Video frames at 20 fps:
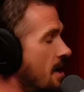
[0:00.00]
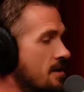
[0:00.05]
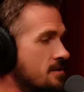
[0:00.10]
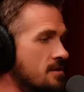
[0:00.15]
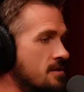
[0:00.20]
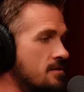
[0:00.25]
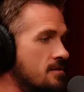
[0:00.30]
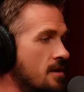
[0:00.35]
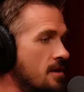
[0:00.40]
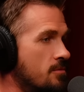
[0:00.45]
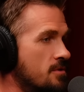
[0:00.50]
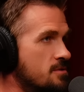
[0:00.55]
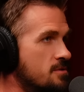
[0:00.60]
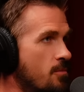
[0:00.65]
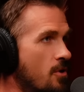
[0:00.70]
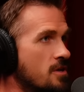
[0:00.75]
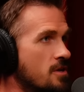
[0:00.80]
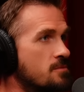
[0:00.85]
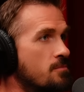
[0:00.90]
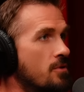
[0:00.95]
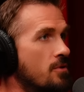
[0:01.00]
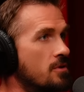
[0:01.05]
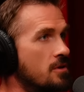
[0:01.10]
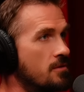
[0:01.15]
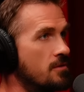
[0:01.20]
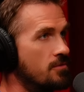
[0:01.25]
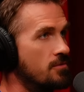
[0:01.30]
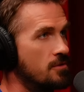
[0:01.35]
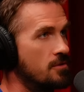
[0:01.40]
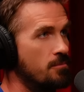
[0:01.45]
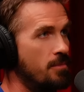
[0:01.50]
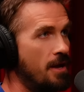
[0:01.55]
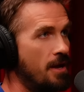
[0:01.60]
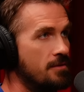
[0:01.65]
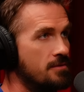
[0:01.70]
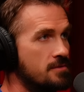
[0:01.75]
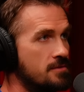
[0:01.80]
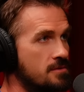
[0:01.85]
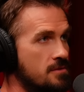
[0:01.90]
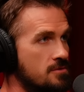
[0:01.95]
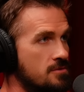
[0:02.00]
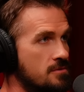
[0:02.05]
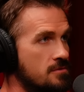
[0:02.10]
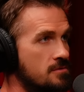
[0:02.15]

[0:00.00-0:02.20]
take responsibility for their bad decisions.